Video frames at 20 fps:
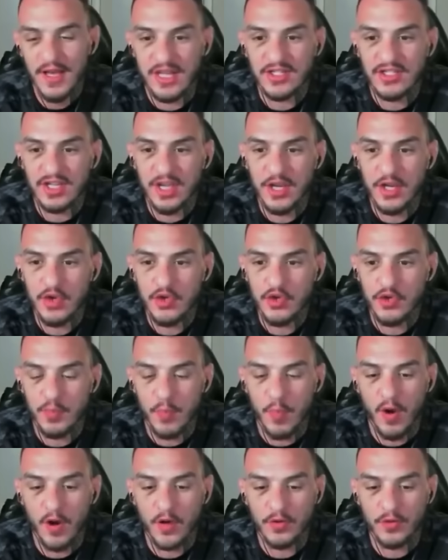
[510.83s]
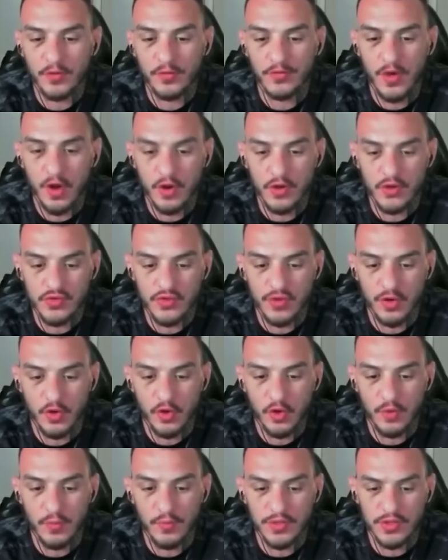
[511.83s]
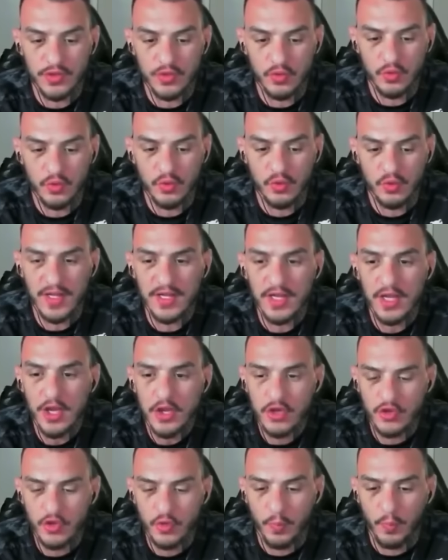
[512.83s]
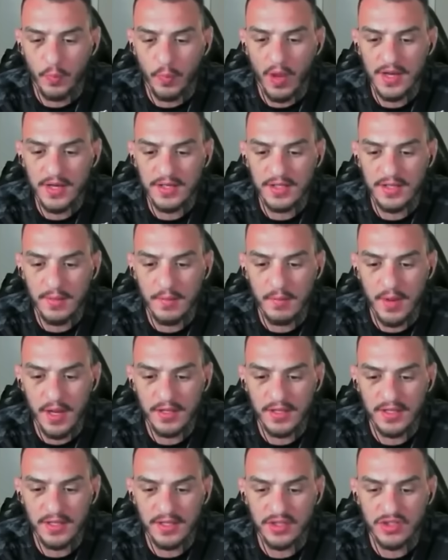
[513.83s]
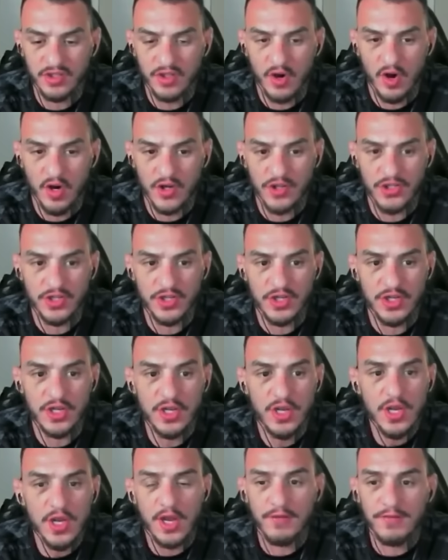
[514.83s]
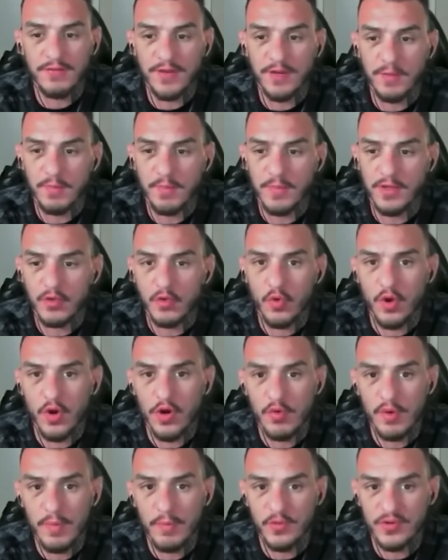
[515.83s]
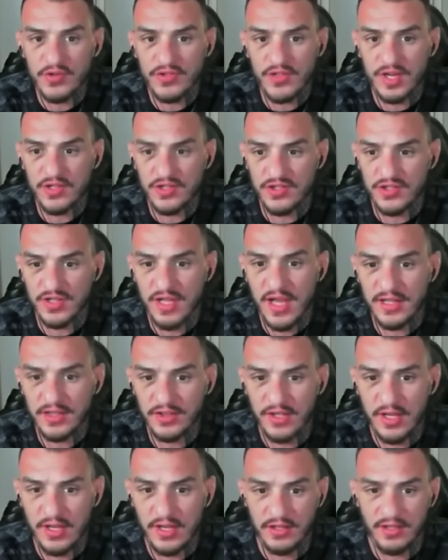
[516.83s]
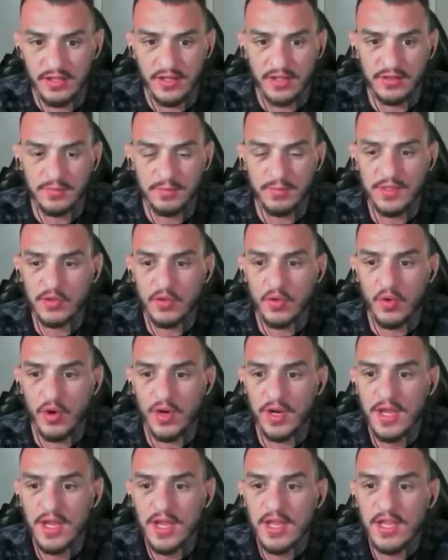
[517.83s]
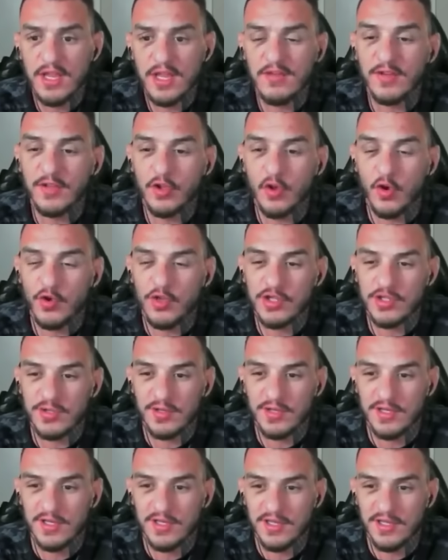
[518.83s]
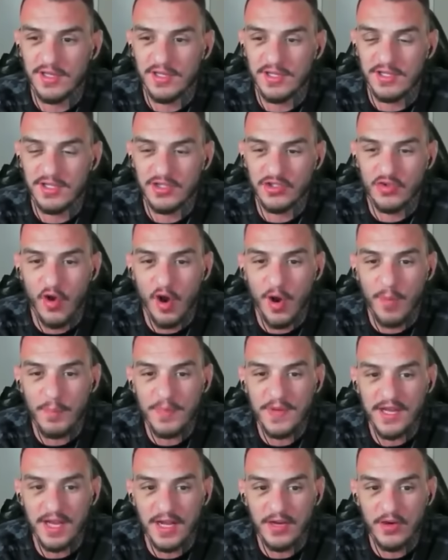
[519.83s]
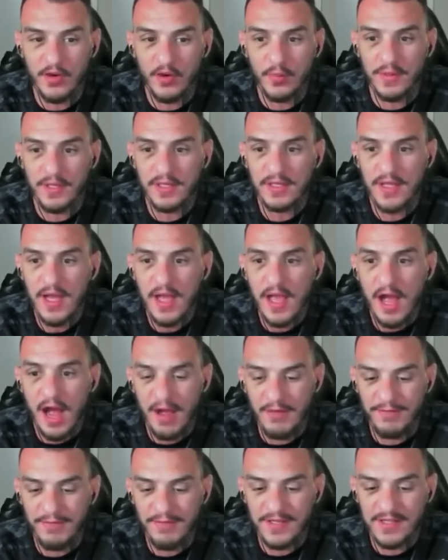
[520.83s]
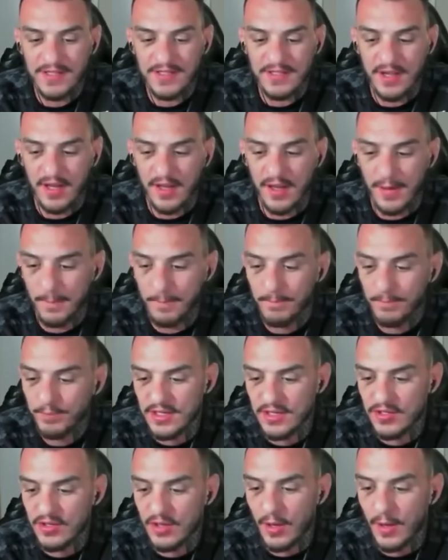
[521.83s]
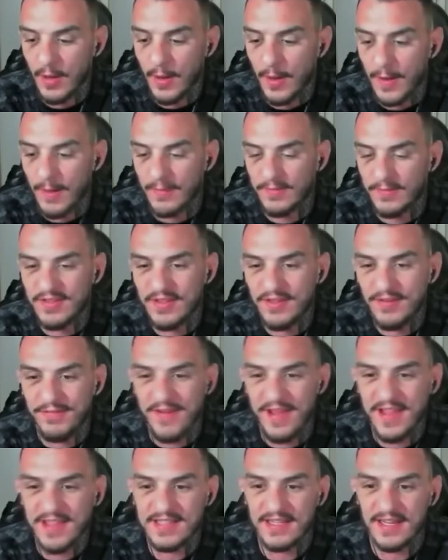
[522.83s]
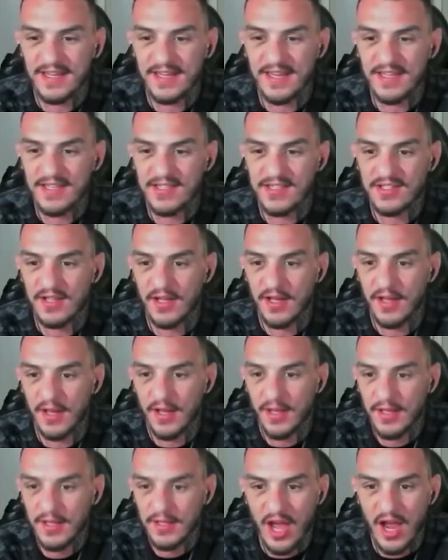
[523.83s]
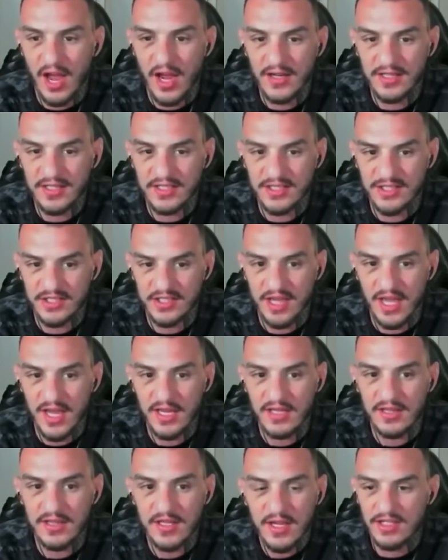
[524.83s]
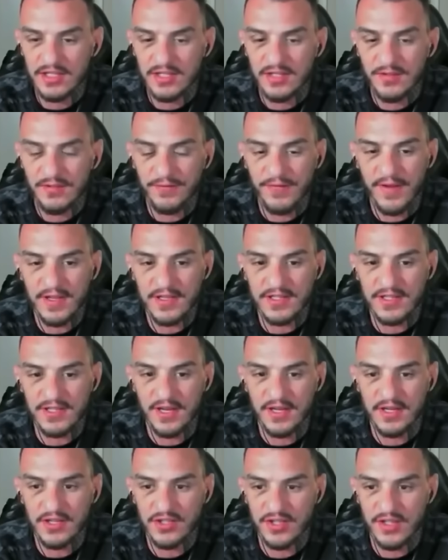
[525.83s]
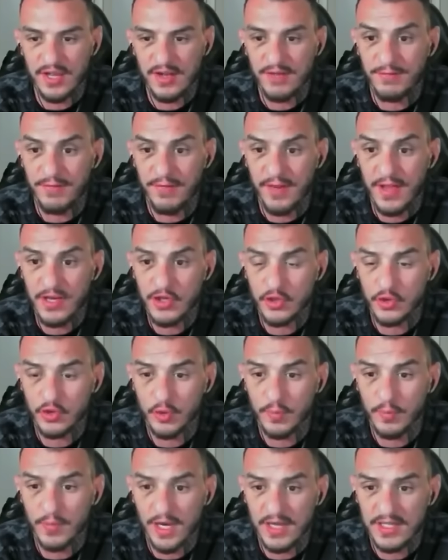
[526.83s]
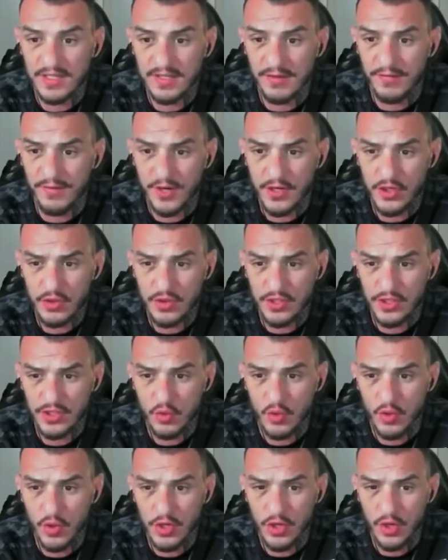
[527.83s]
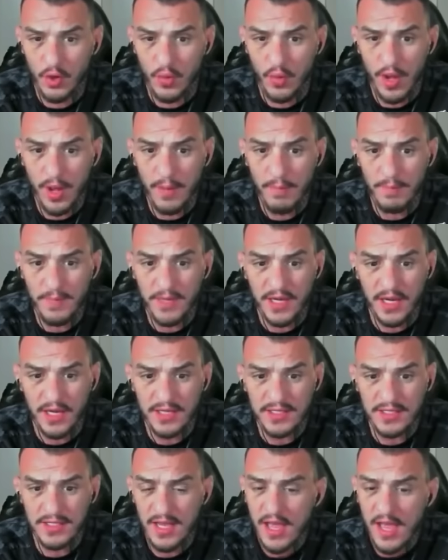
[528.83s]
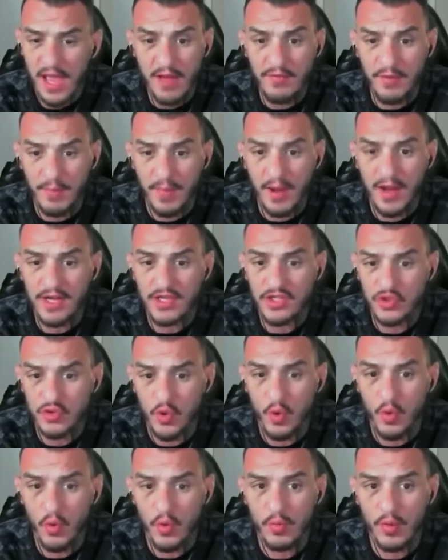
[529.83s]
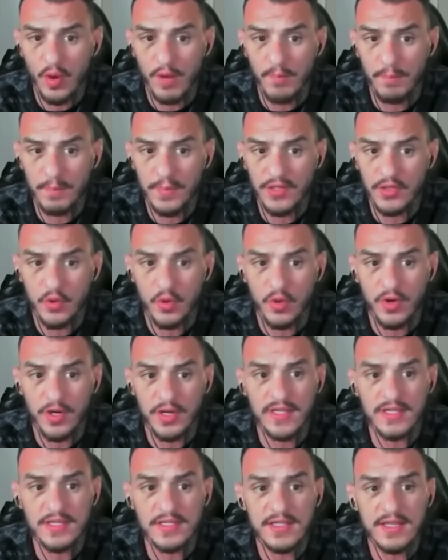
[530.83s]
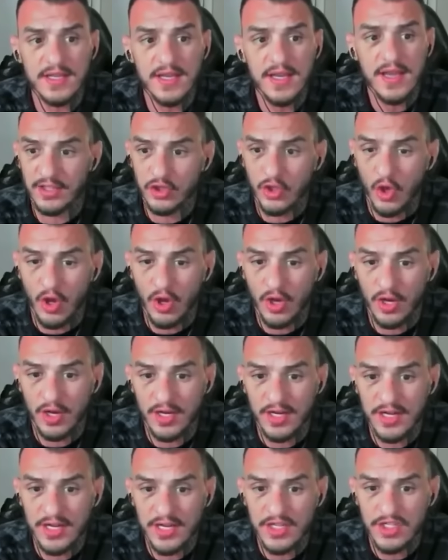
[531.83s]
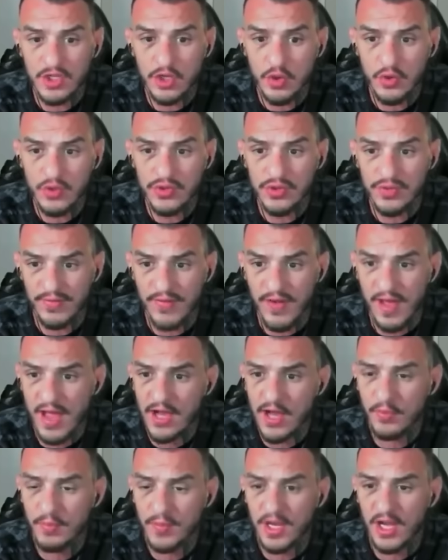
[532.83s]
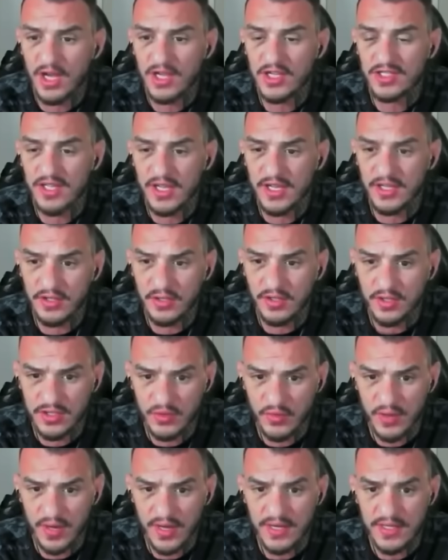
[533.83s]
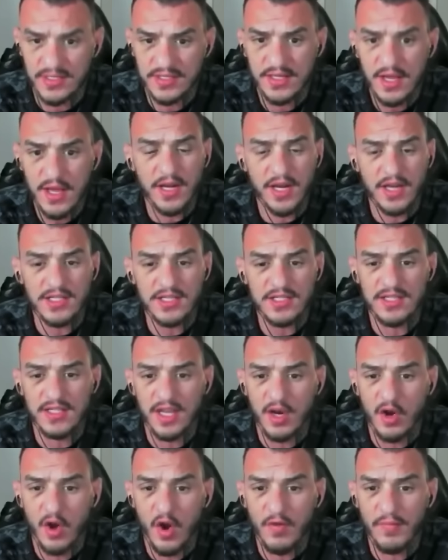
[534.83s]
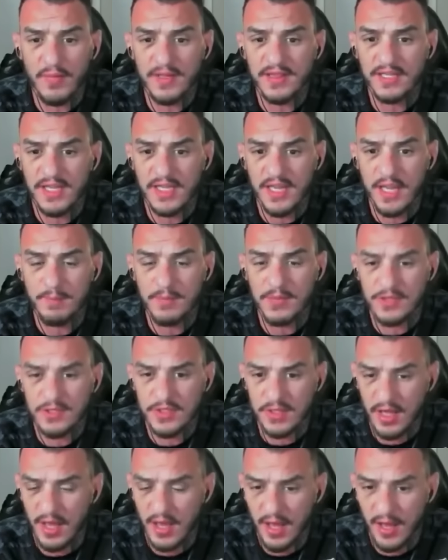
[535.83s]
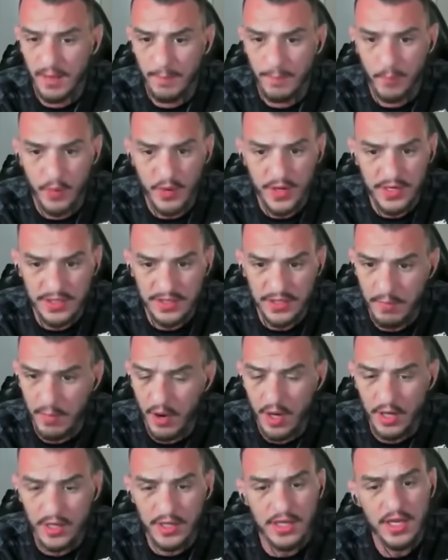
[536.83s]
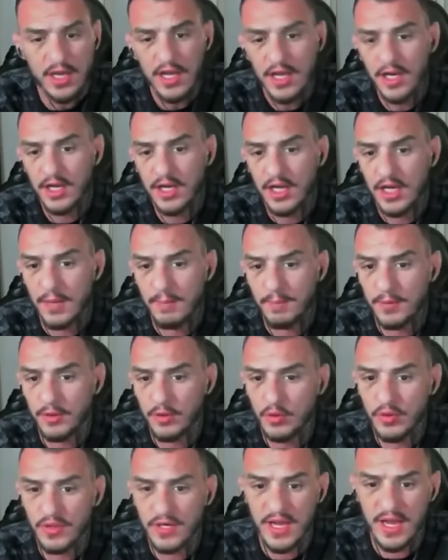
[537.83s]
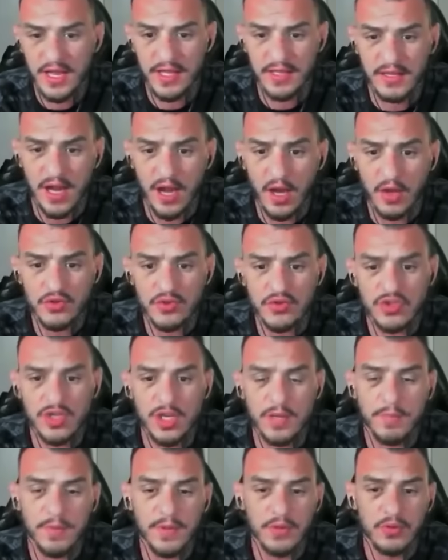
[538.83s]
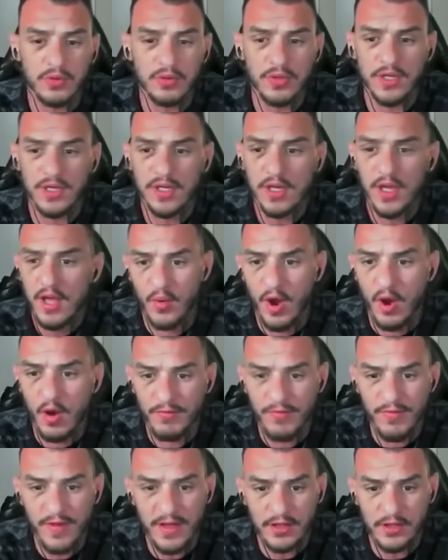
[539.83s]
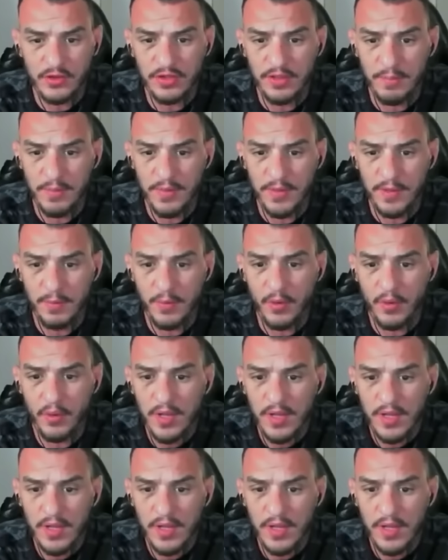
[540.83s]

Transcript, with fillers: That's a huge part of the Austrian Economic School, right? Supply and demand and scarcity. And I think Bitcoin represents that. The, the Bitcoin, even though it's, it's dropping a little bit, I think is a is a defense against the tyrant state, is a defense against inflation too, because eventually it's going to go up because everybody's knowing what Bitcoin is. The dollar is losing value because the interest rates, because because the government keeps uh, printing money, right. keep doing handouts, keep doing welfare to the people.